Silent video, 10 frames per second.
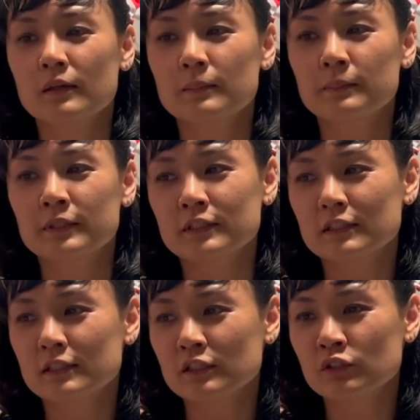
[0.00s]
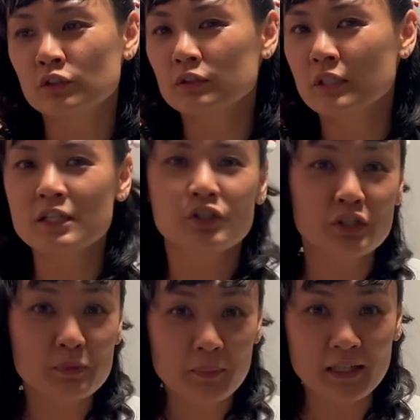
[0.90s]
But that's
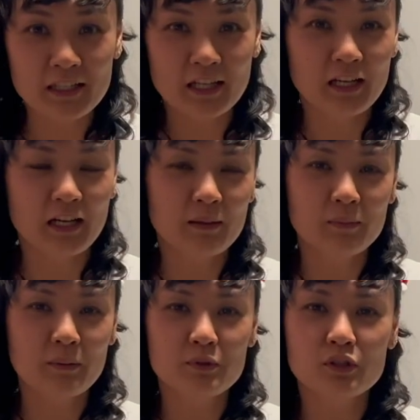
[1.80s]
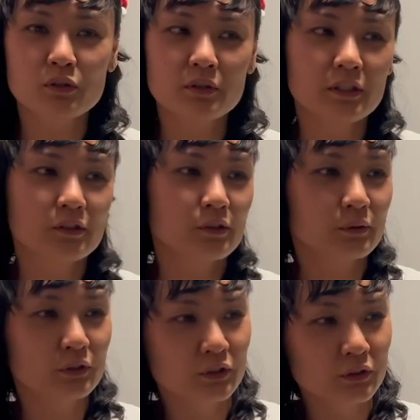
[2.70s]
just me. I'm so into
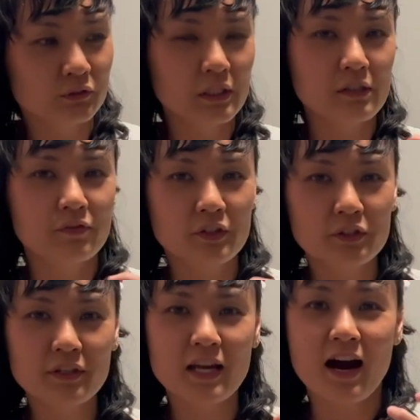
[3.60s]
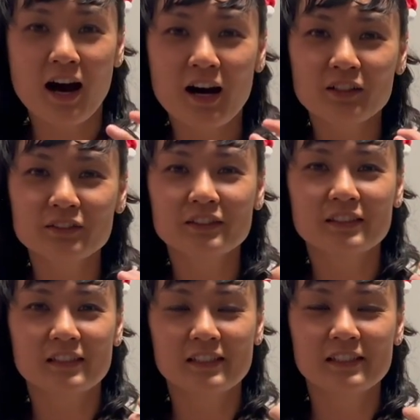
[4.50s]
really figuring out
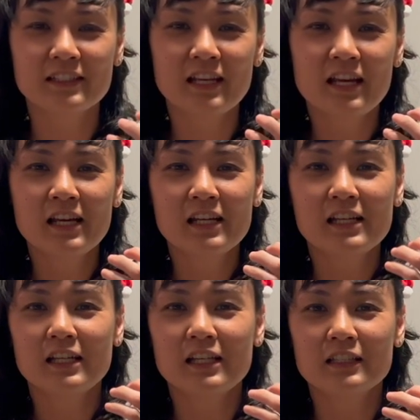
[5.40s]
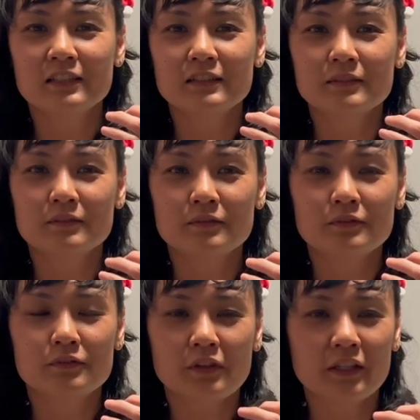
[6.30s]
and
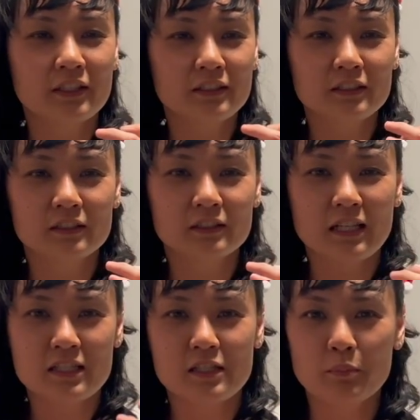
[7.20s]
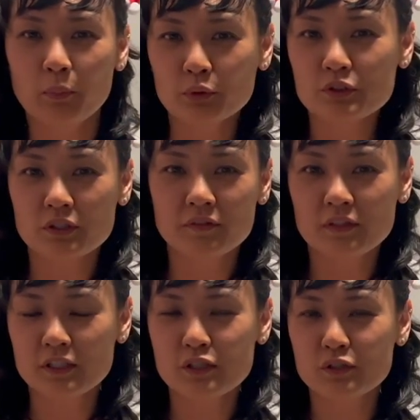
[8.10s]
finding the nuts and bolts of
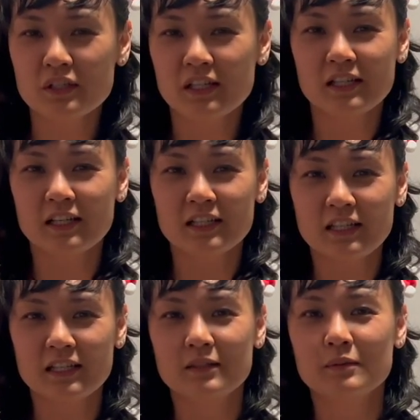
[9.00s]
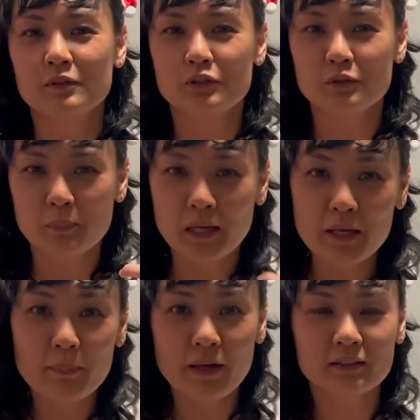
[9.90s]
things so that I can play
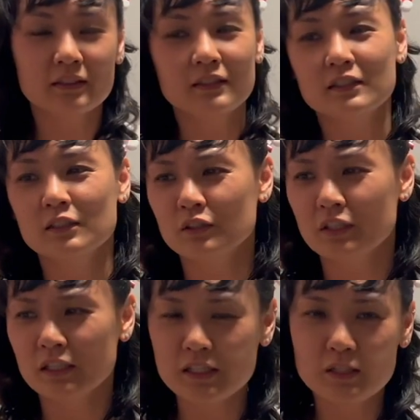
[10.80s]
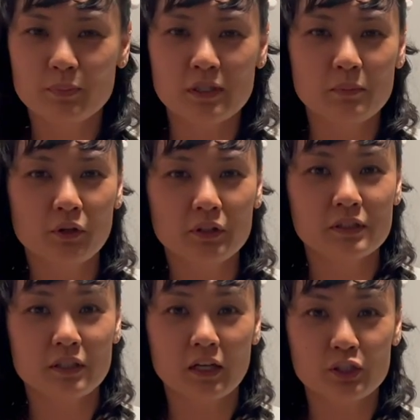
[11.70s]
better, or at least be more in
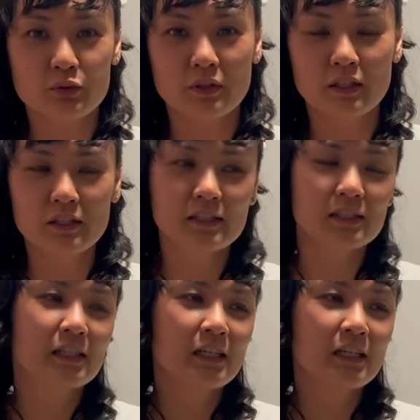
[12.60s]
touch with it.